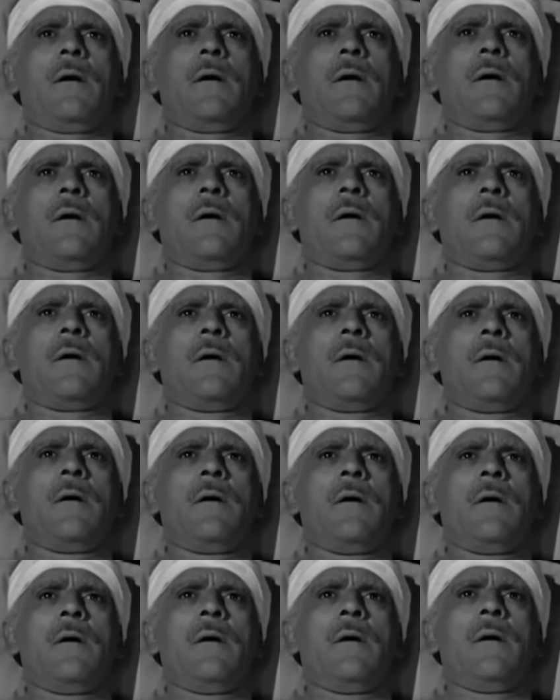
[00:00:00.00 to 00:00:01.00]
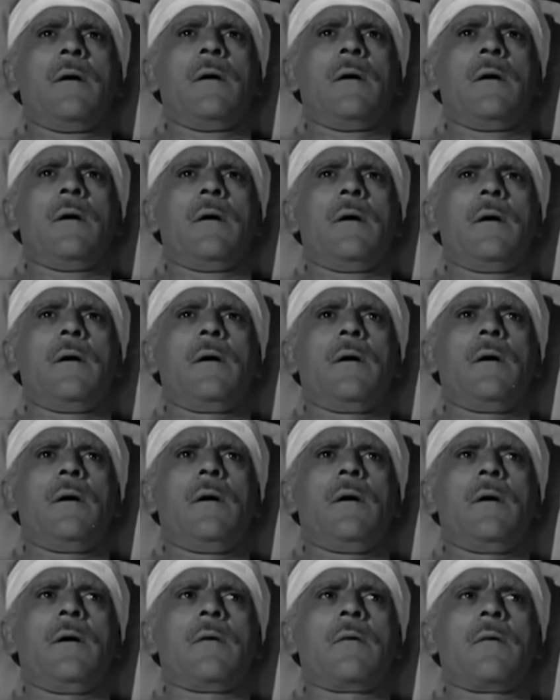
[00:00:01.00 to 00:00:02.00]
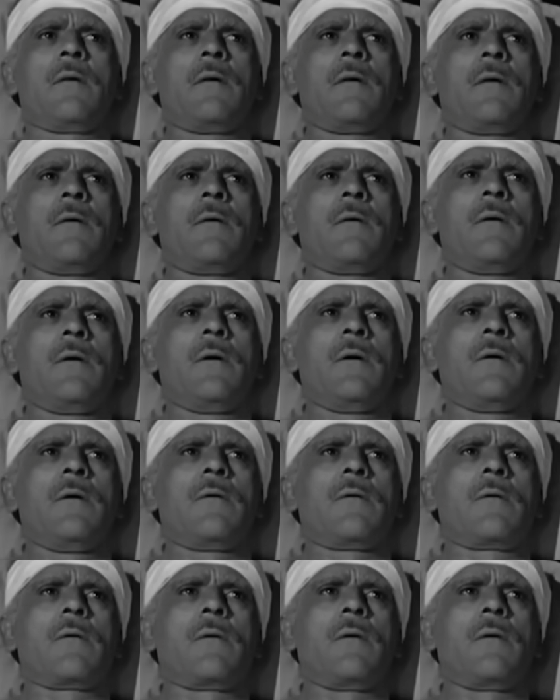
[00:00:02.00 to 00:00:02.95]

and cheap, yes, but it's got style. The